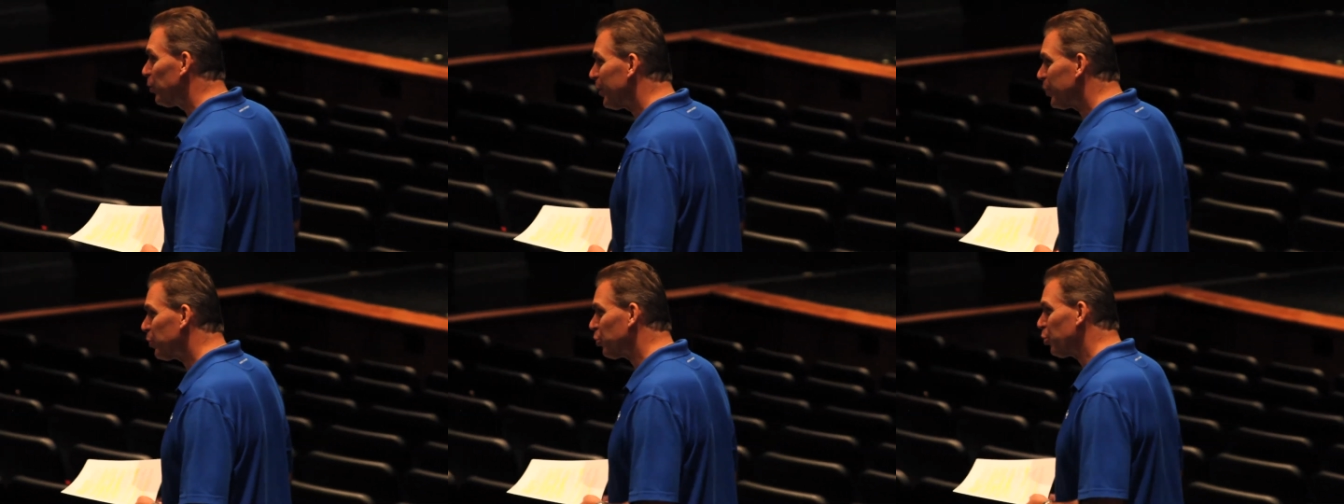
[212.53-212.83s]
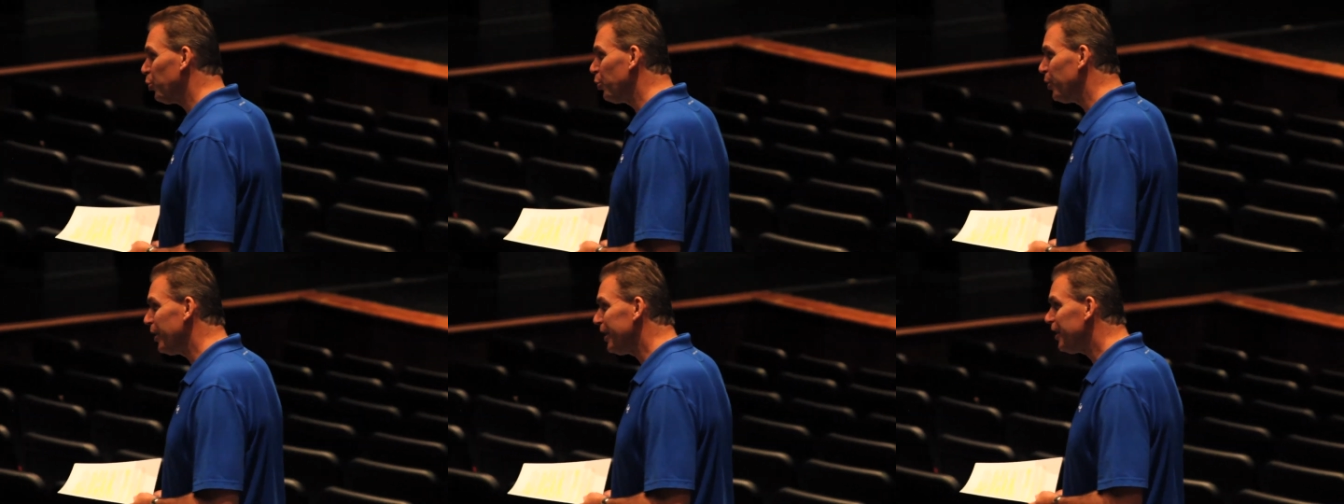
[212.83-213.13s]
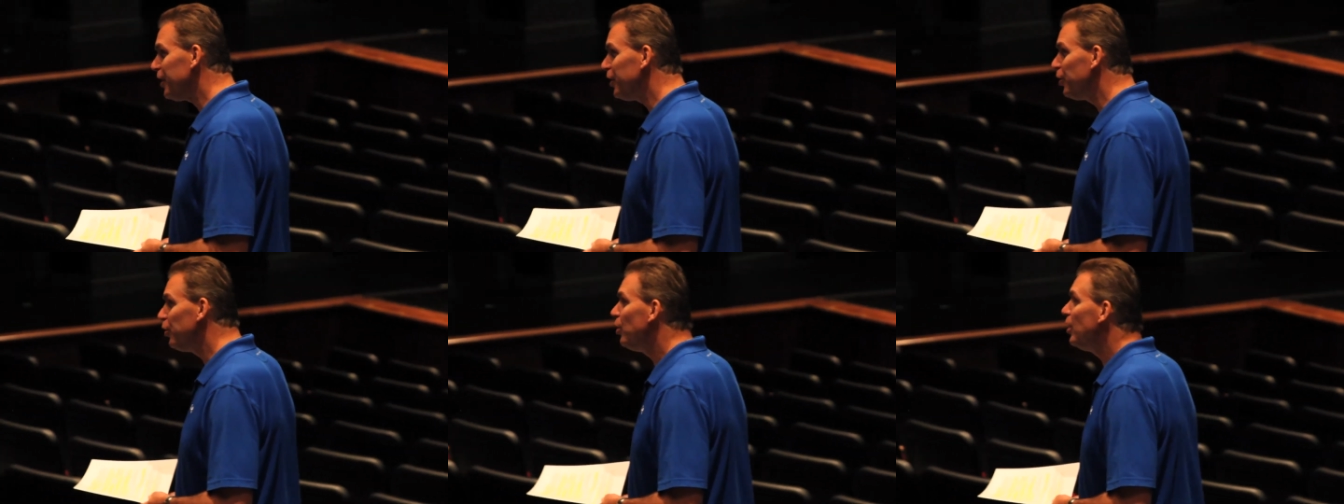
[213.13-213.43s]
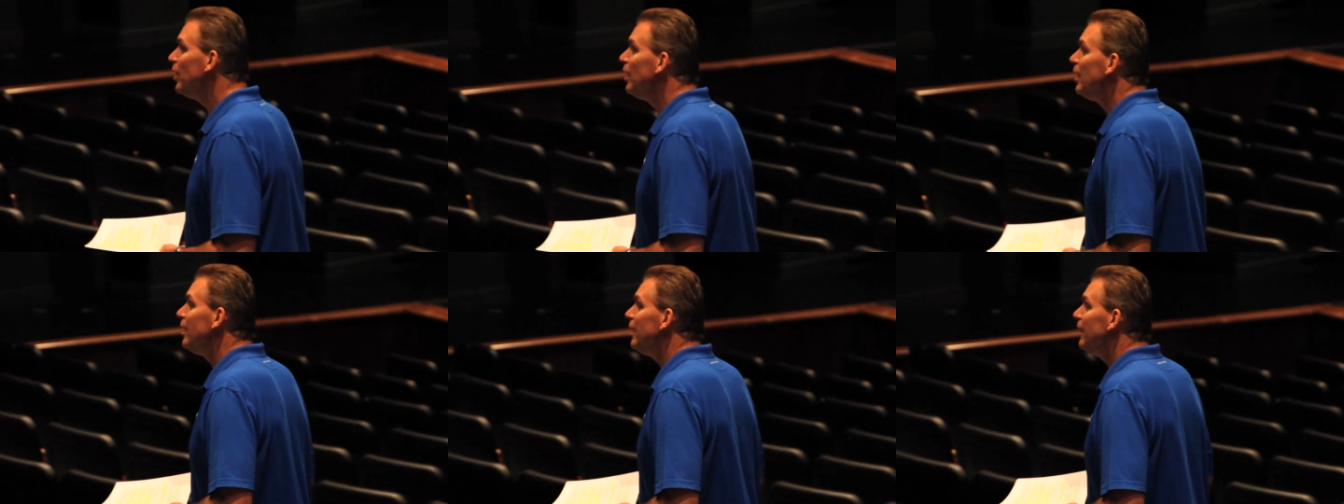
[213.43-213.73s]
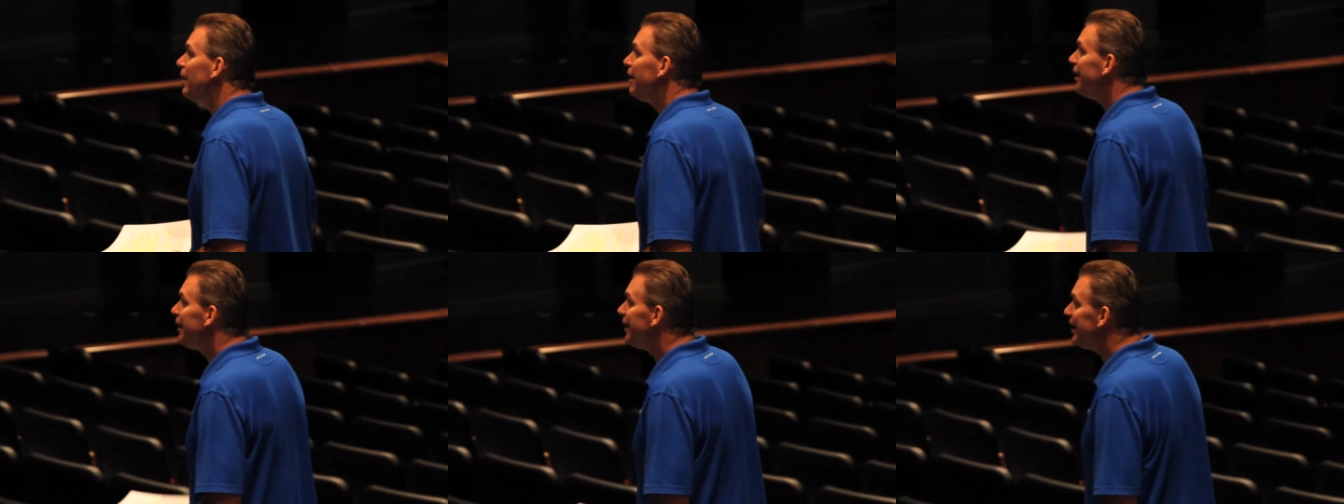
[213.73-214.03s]
recruiting you?
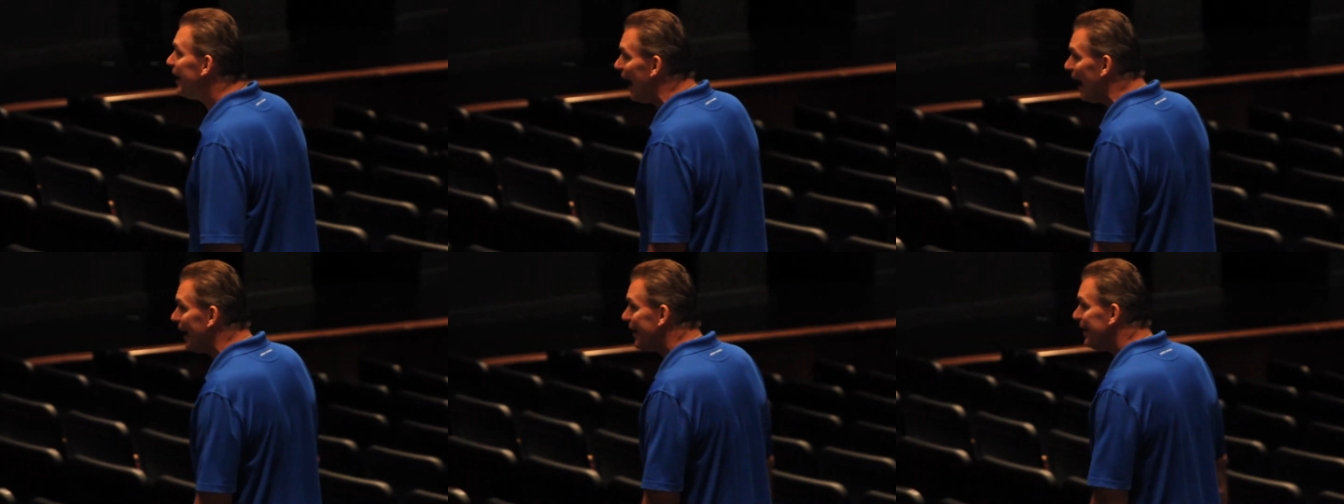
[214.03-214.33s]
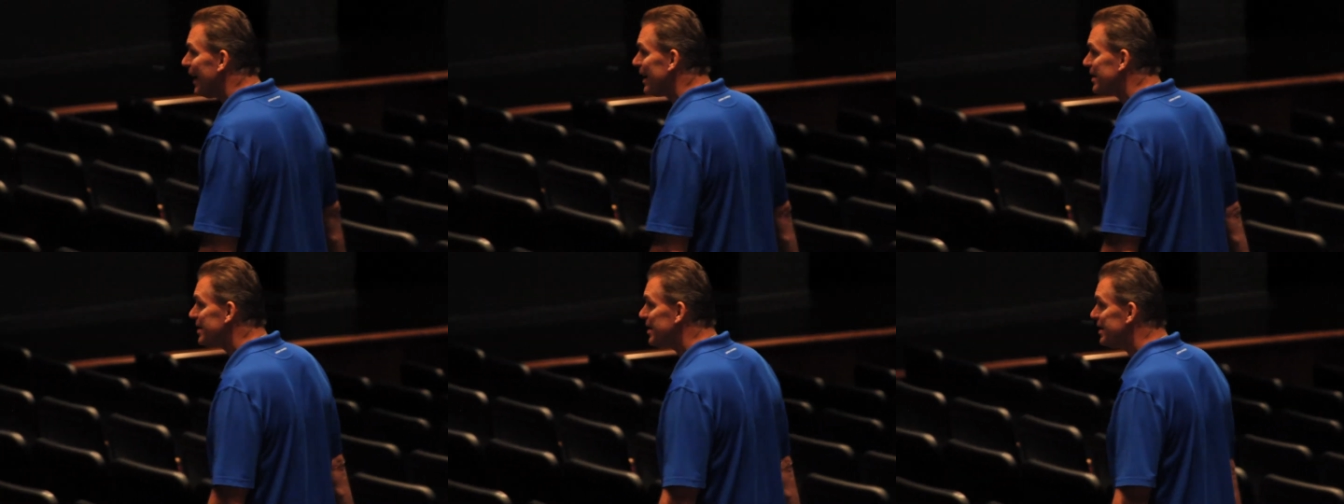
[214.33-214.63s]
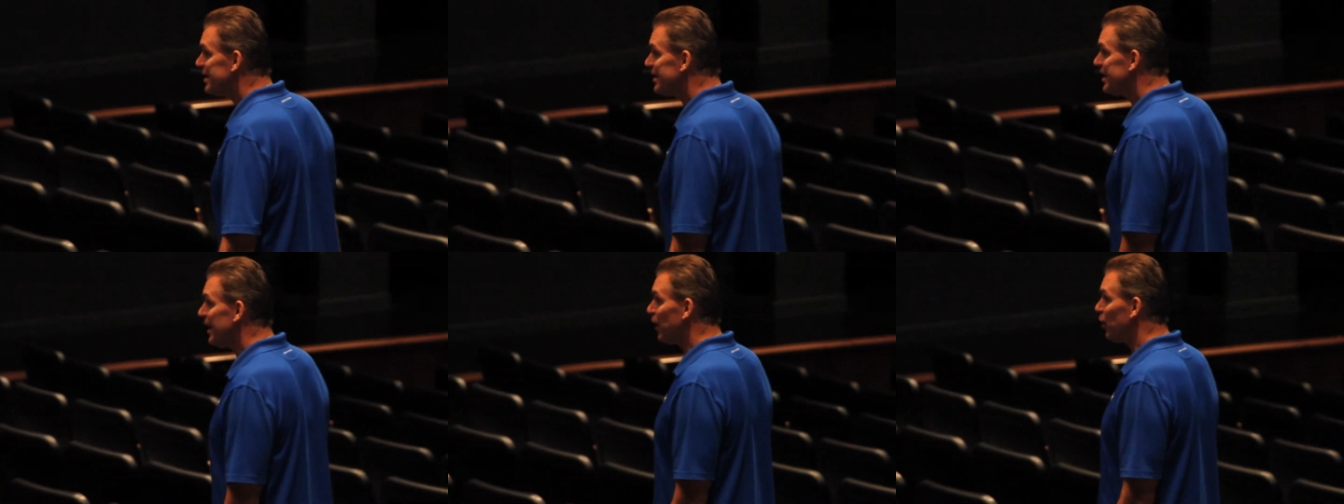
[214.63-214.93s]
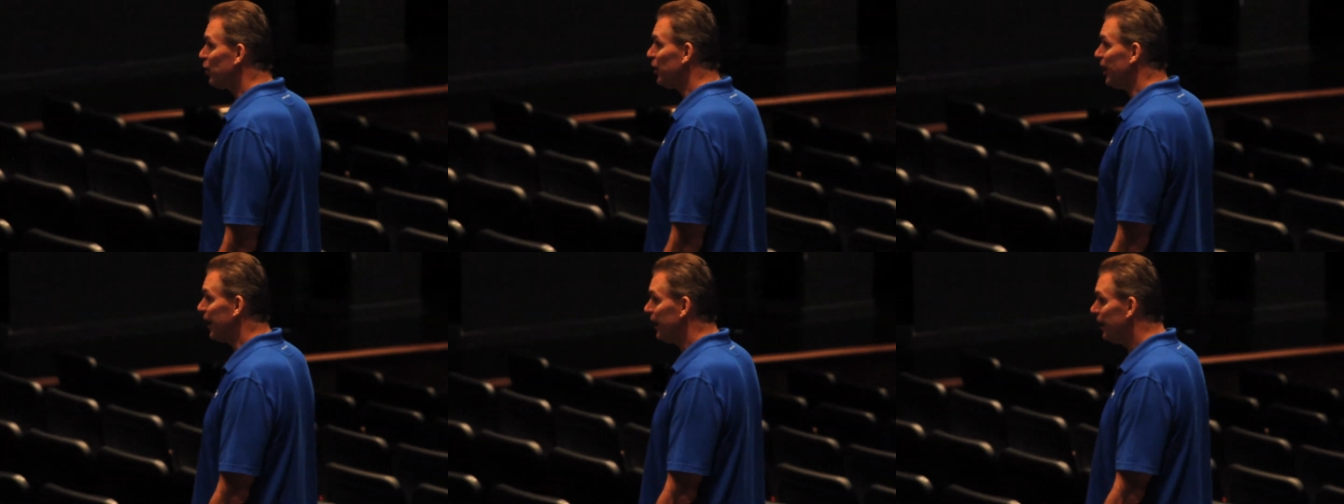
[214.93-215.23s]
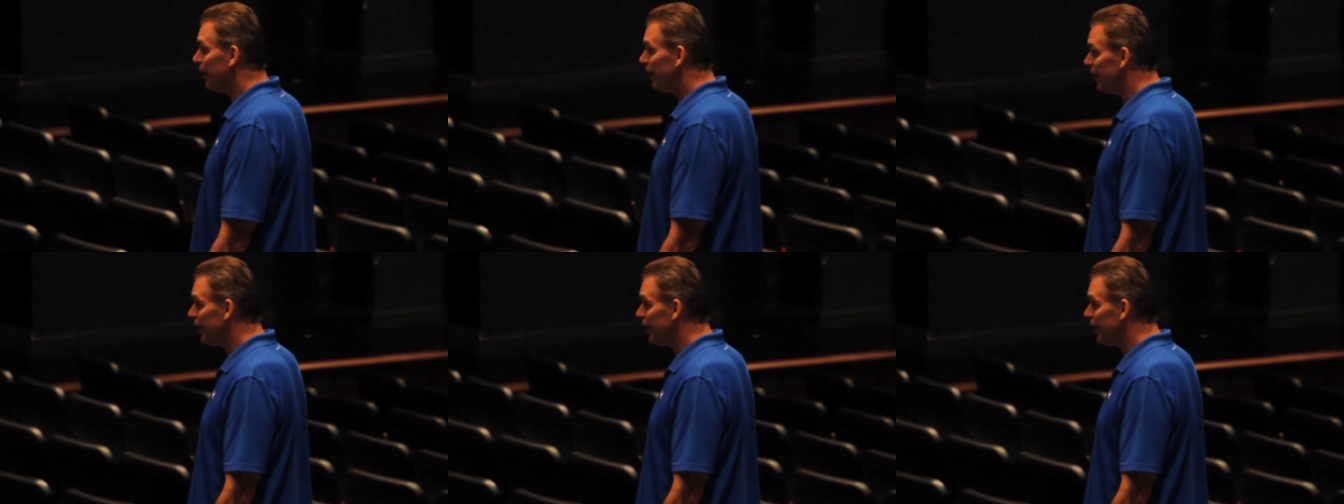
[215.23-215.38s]
Not necessarily.